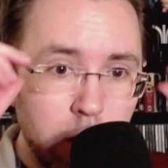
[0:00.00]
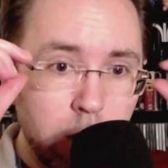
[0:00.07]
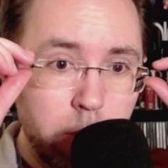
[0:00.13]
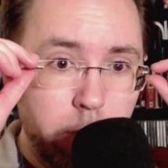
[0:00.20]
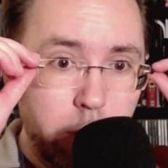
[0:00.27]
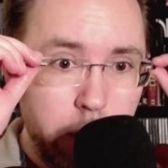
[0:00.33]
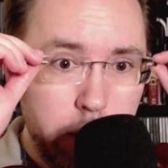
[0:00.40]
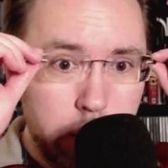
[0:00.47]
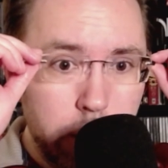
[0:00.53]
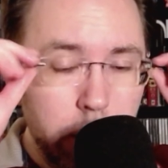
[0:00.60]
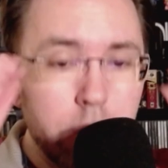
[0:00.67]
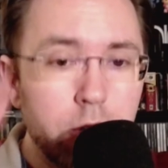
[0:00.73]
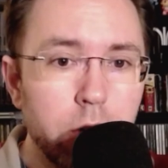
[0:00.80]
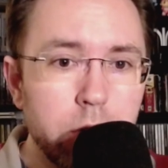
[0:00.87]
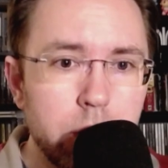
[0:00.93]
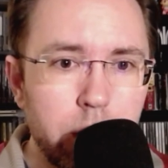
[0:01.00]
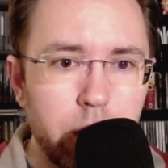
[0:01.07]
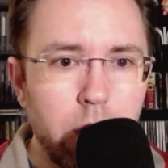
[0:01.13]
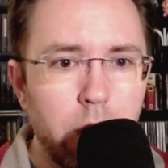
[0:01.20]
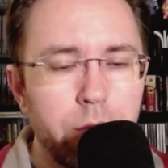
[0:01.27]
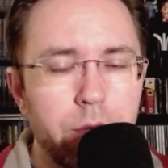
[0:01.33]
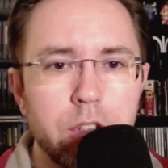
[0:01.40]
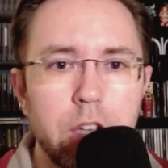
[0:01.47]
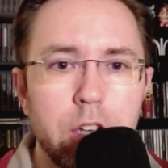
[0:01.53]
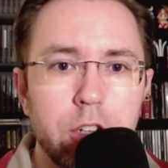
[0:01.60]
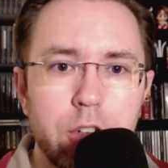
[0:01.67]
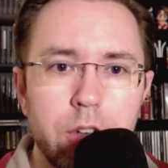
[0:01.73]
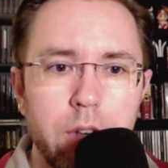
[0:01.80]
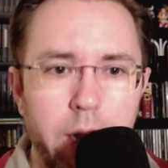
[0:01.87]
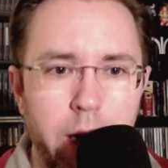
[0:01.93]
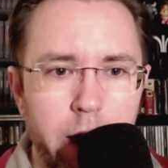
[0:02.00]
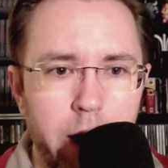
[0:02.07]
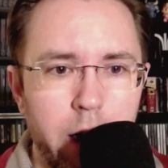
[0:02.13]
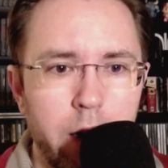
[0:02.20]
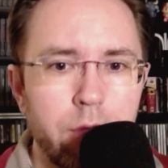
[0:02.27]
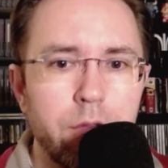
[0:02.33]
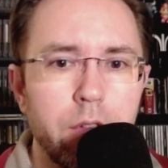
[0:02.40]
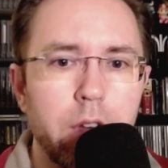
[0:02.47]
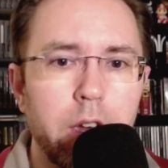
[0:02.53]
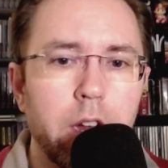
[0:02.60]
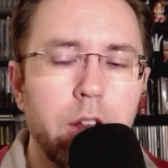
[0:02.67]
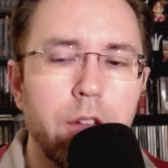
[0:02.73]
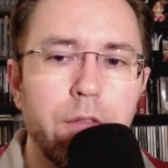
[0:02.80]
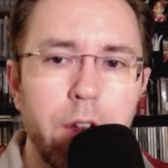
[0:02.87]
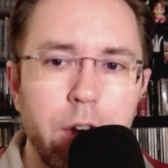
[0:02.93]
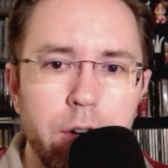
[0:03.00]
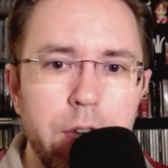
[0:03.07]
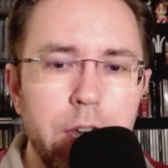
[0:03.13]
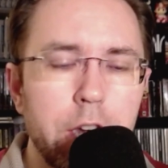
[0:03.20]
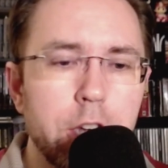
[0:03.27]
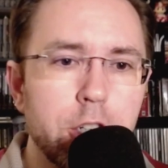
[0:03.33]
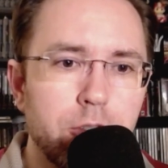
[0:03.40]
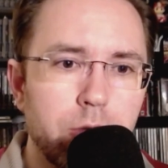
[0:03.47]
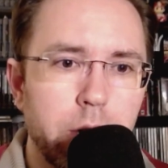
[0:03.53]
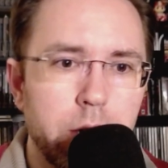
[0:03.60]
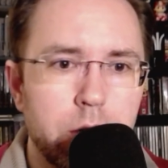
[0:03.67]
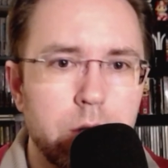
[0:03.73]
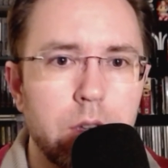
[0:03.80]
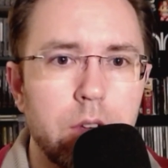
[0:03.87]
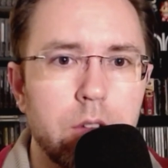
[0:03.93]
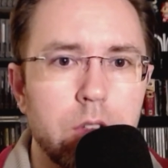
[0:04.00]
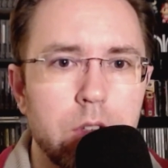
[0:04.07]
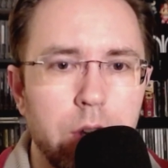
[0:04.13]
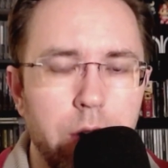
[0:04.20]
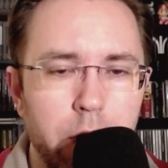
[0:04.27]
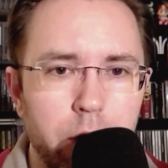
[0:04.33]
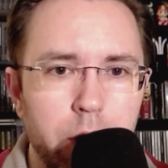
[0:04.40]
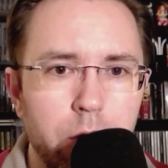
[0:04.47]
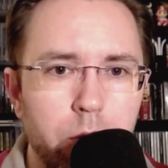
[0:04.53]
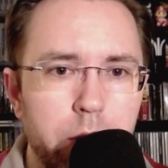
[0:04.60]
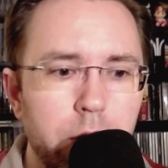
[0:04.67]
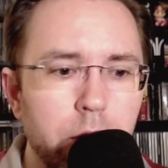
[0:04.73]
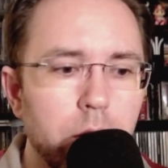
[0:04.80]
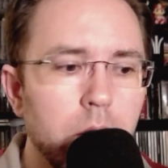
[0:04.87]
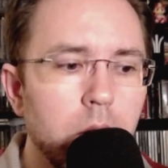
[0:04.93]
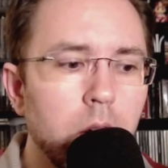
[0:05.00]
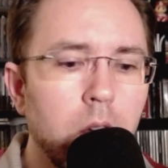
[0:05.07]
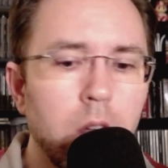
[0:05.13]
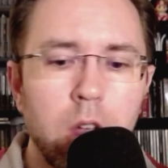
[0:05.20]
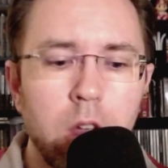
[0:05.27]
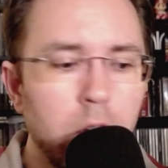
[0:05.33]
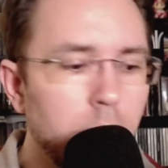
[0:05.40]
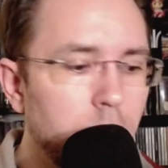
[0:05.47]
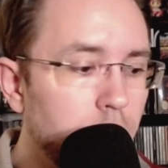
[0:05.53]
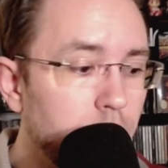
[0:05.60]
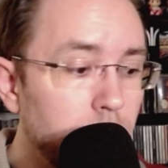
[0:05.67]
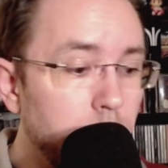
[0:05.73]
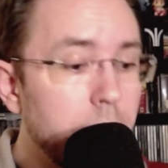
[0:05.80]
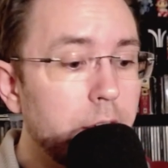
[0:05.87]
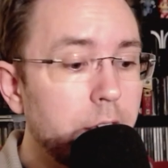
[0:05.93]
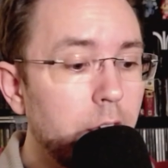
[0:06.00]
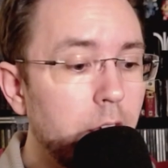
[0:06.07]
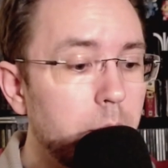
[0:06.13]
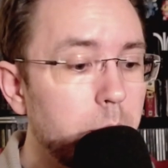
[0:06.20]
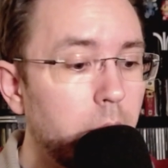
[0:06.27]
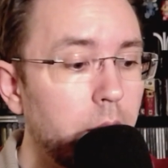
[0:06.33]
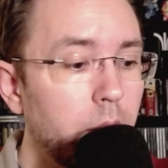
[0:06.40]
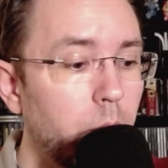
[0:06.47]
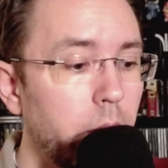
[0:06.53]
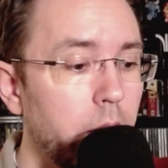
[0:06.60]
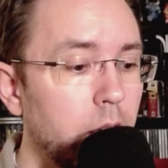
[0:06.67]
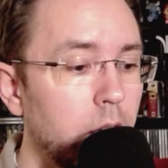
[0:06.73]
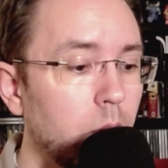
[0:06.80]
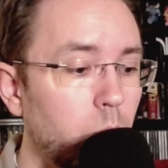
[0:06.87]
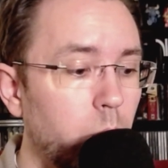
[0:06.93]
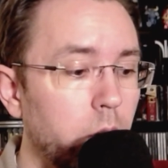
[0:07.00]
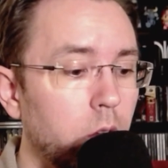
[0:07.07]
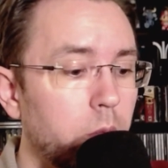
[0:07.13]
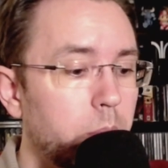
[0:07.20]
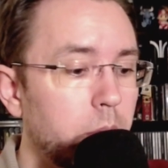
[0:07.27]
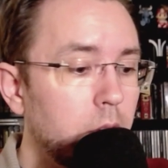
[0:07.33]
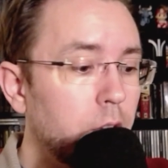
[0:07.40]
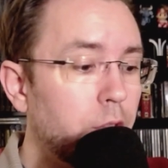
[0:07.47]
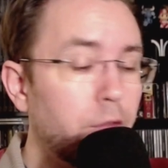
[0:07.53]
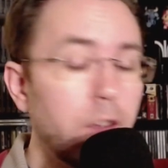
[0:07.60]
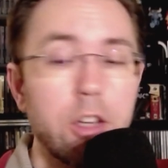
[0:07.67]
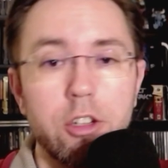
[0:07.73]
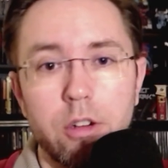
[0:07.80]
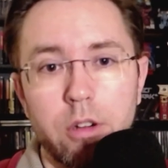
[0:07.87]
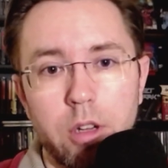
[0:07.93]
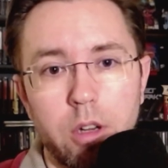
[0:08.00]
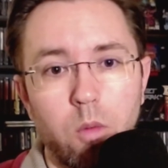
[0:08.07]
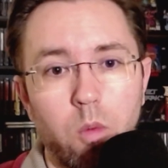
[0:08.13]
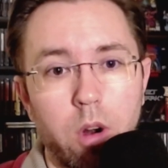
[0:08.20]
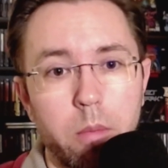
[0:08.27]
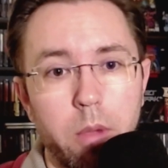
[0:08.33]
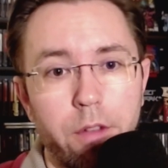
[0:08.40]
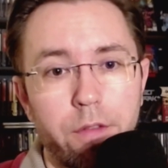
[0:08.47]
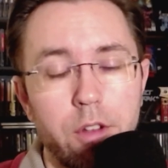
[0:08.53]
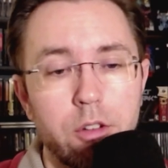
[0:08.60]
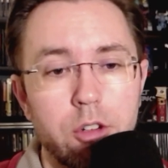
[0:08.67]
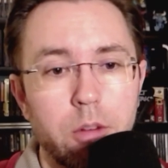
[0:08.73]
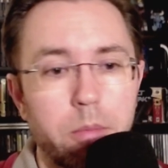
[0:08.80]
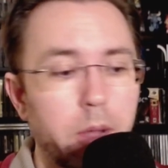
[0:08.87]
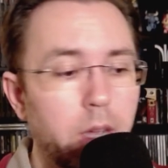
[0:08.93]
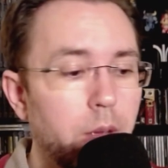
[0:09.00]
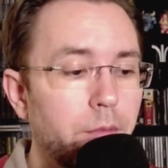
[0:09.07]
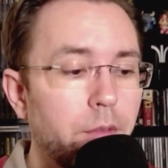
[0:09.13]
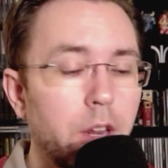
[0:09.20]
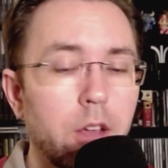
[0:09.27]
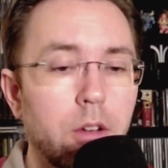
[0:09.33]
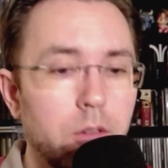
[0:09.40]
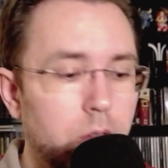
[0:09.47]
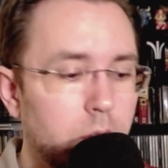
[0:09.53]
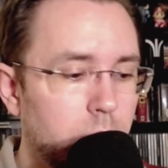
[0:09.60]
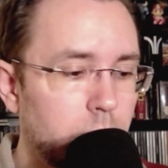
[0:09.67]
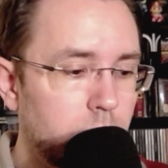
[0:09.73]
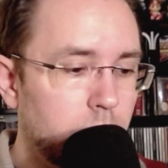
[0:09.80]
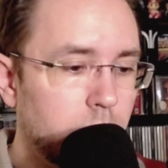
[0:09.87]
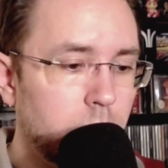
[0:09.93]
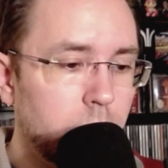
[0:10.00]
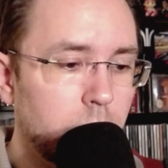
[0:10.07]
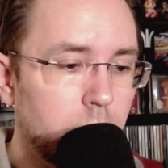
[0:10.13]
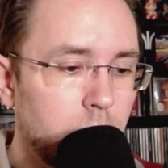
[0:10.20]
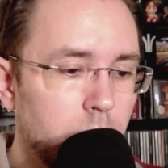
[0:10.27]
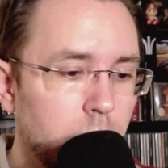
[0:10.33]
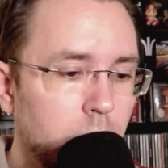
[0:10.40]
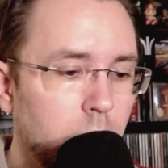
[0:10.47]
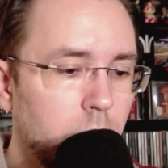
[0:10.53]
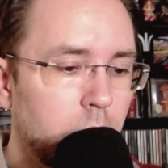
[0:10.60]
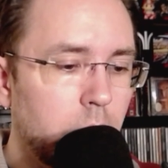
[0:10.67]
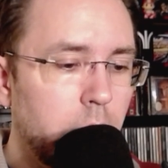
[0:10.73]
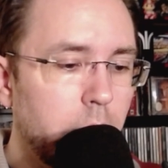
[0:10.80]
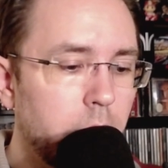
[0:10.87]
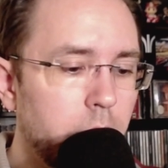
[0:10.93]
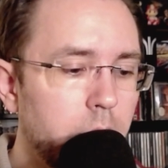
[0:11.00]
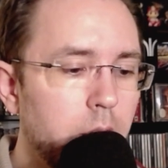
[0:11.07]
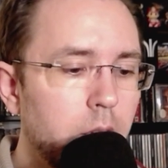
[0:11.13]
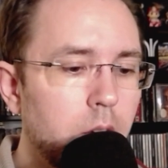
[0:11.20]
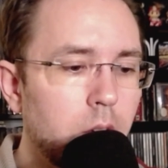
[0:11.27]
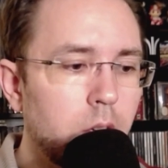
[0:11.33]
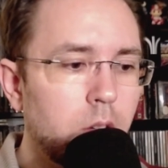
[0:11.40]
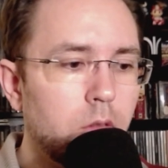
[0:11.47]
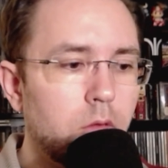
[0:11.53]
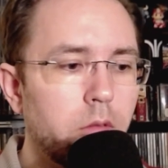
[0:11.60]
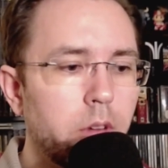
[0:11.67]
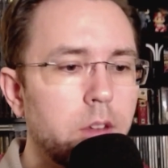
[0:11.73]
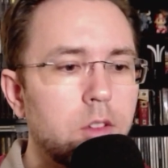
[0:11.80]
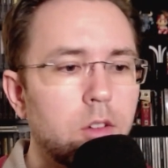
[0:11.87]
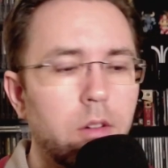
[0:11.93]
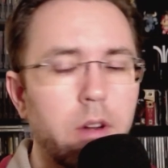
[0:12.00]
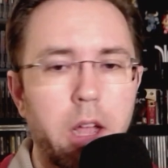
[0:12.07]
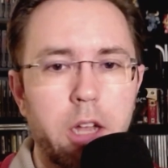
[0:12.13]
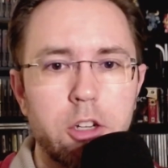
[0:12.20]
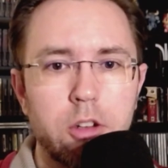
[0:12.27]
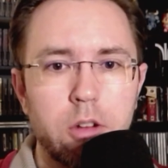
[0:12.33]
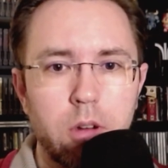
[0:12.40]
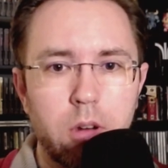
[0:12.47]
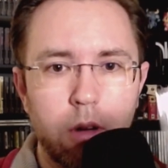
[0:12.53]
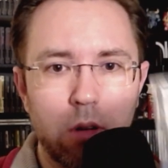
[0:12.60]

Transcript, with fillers: But it's an interesting conversation to have and a very interesting scenario here Great game, by the way. It will be featured in one of my future pickup videos. Alien Resurrection.